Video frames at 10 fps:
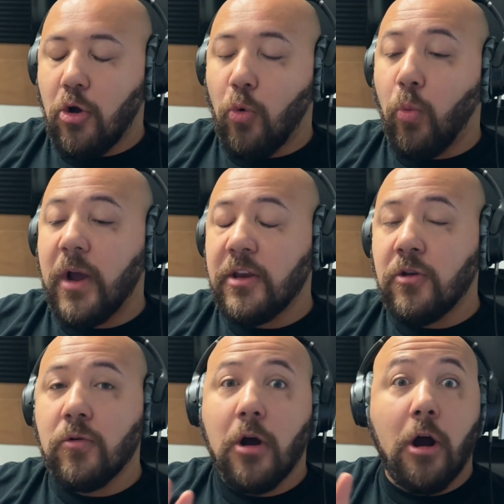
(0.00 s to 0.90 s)
What
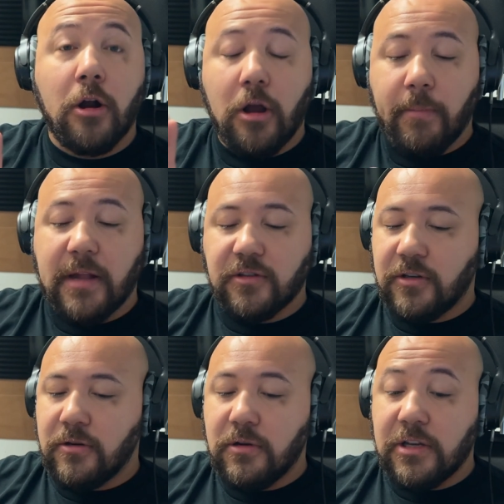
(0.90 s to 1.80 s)
you are about to
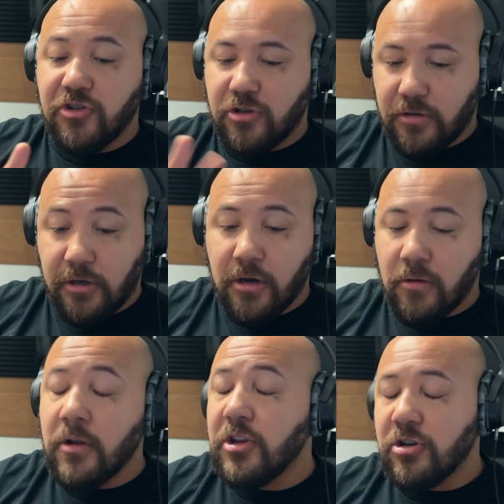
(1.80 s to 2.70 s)
do is
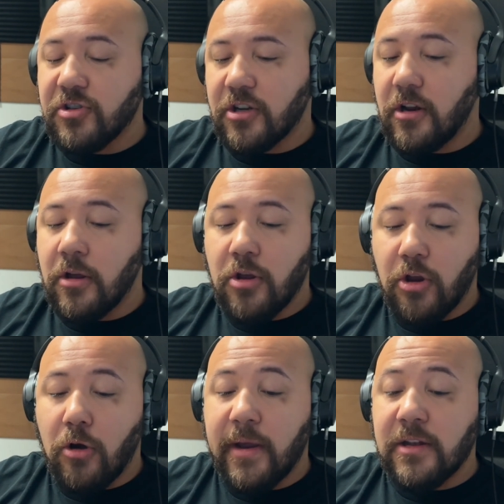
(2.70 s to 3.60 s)
you're just gonna
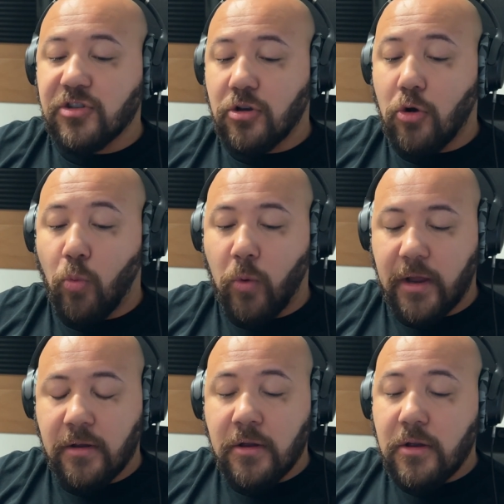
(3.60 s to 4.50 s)
go into
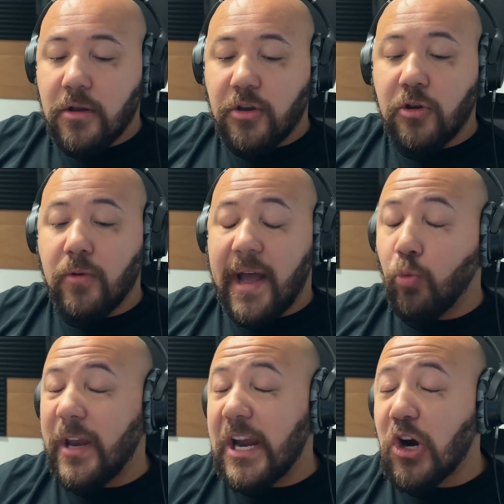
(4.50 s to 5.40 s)
what you
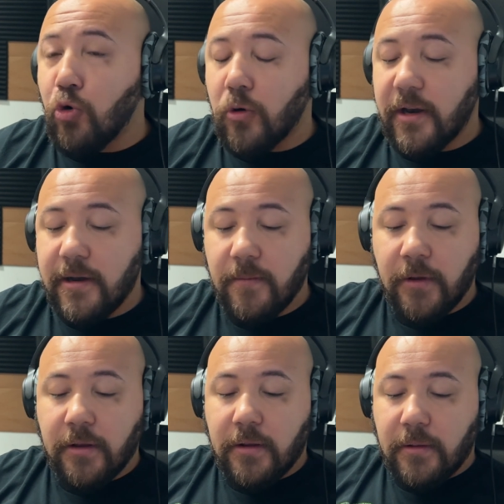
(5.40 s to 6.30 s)
recorded,
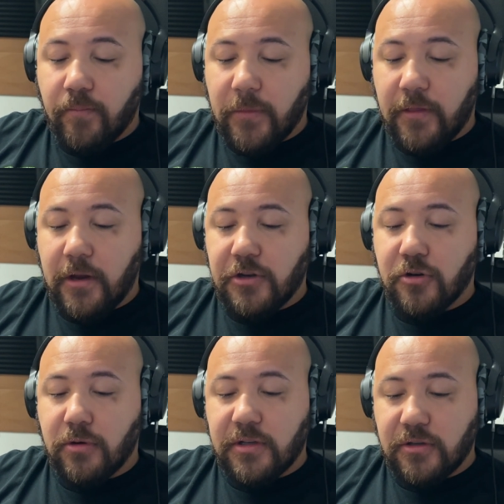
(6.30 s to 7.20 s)
and then
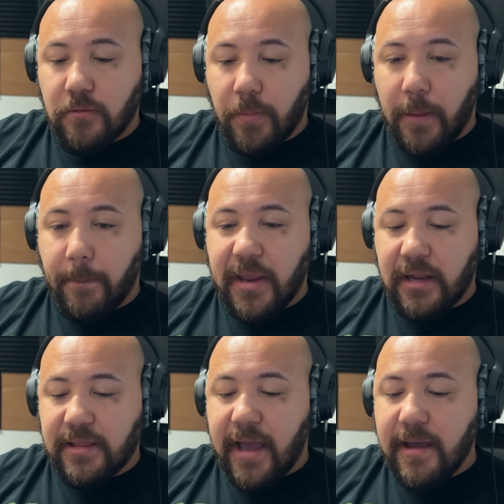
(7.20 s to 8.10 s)
you're going to
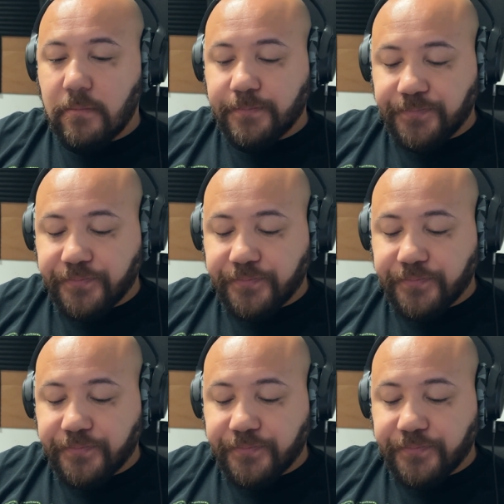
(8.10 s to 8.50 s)
pick that.